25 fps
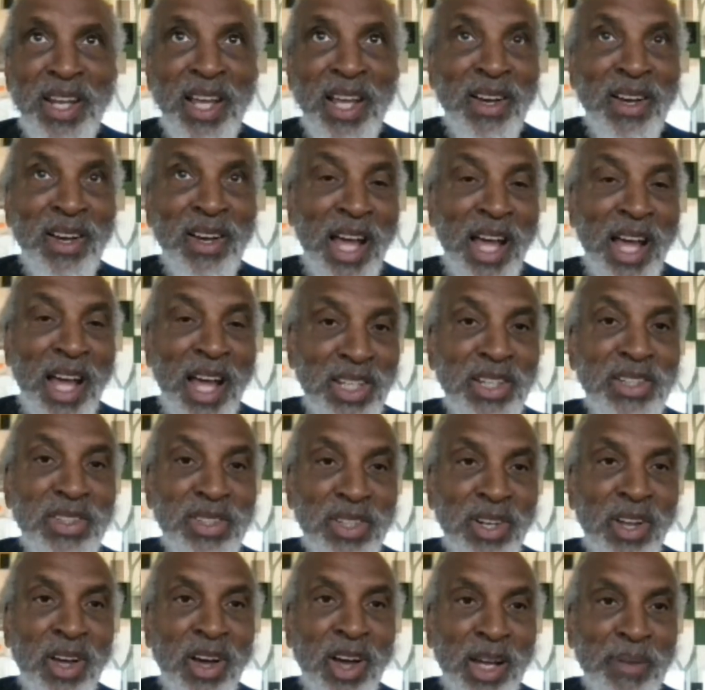Now, I
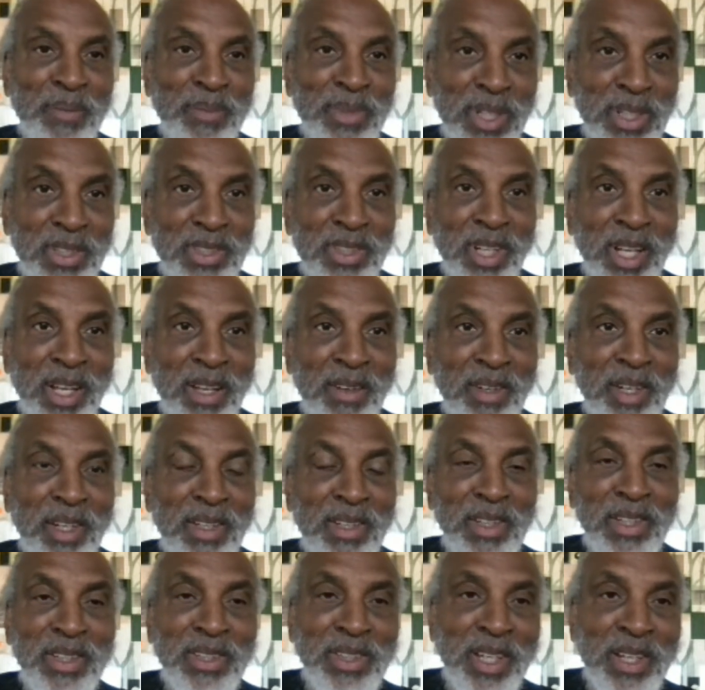teach law. I teach, I
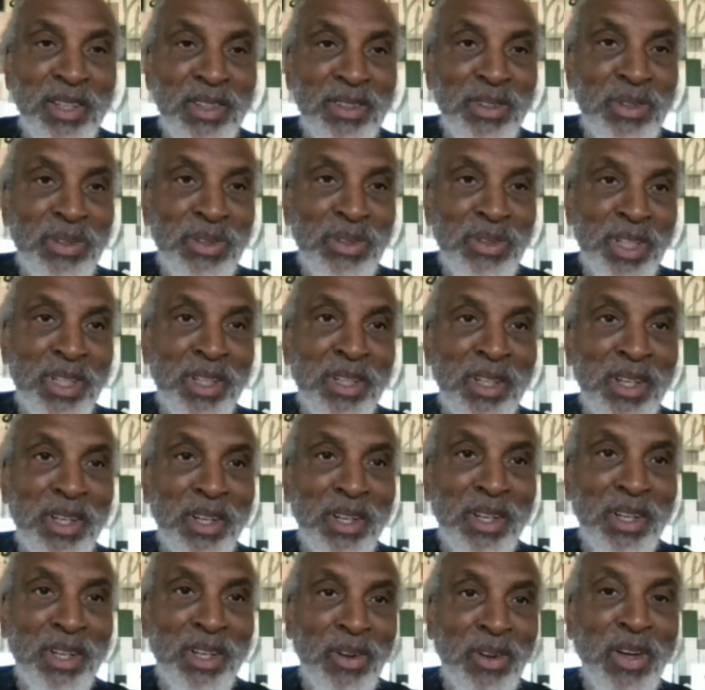teach at UC
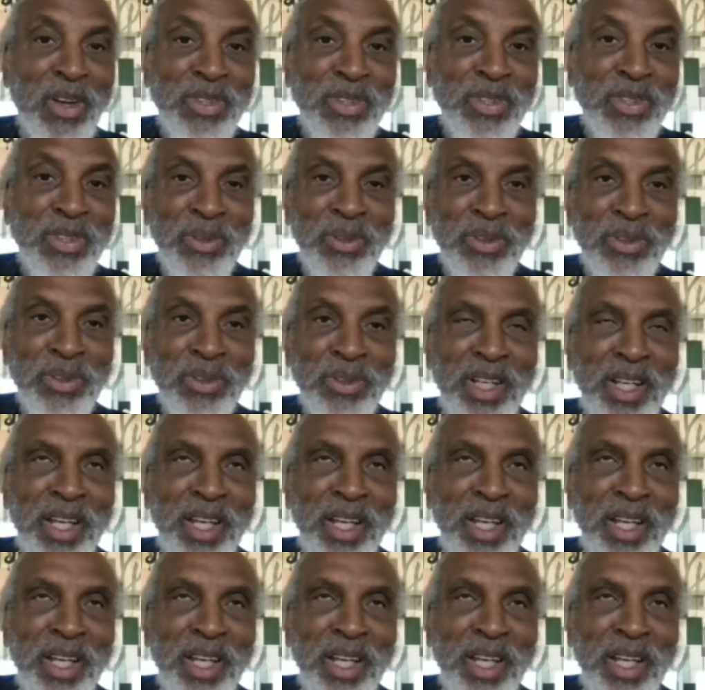Law School.